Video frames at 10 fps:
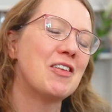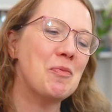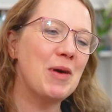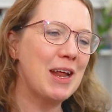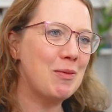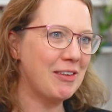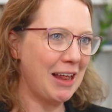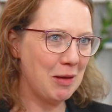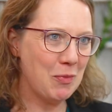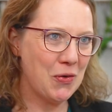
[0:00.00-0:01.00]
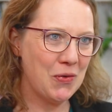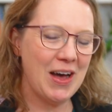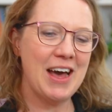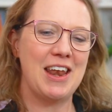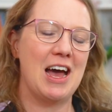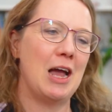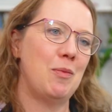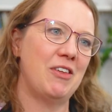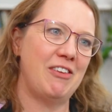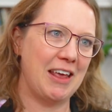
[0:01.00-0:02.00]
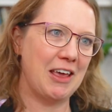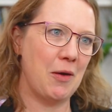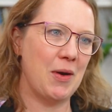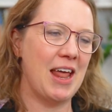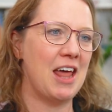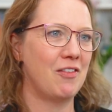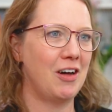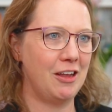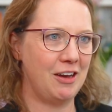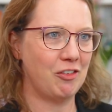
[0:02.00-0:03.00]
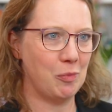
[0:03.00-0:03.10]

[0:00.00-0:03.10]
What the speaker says: So my name's Sally Moore and I'm the SENDCo and head of our learning